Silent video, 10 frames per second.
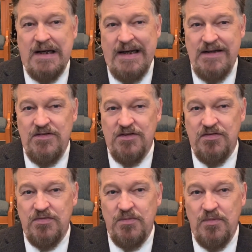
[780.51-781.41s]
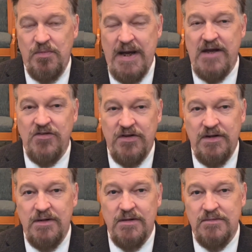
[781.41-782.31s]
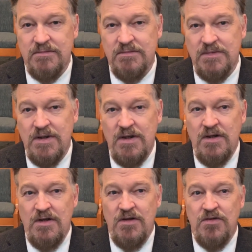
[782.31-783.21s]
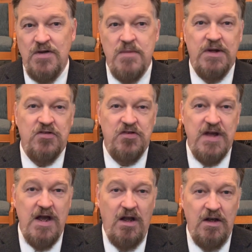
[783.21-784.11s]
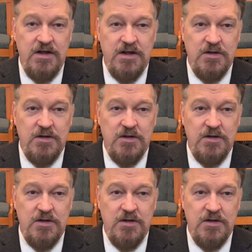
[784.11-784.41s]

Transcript: kinds of pastor. Some excel in